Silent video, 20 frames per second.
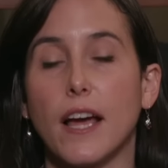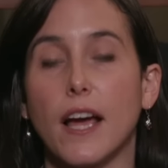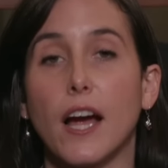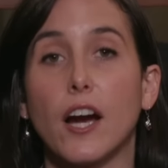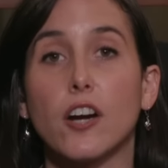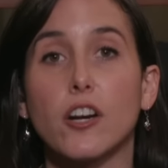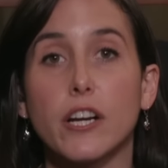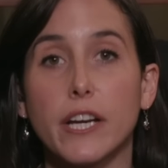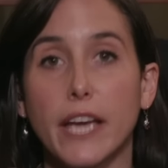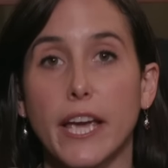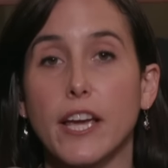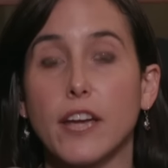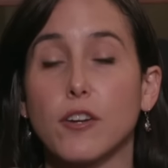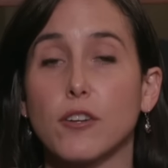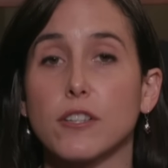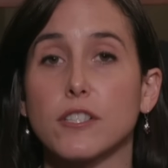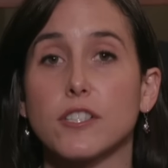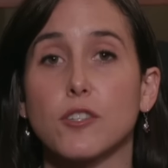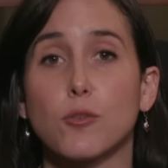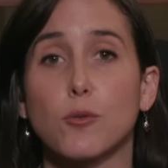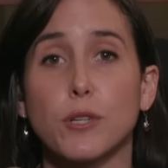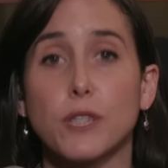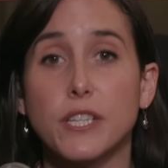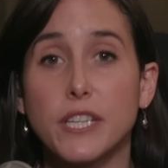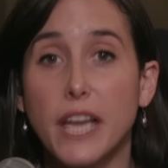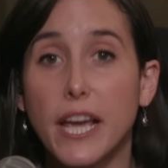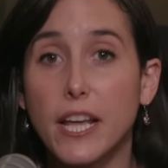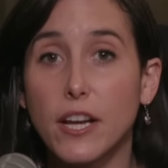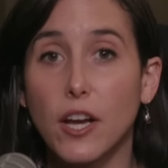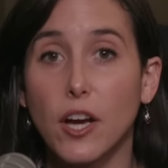a hurricane or a
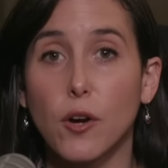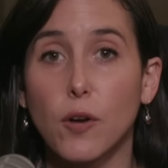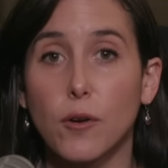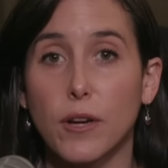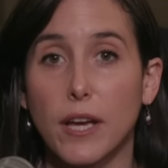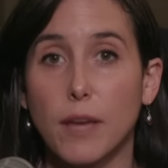tornado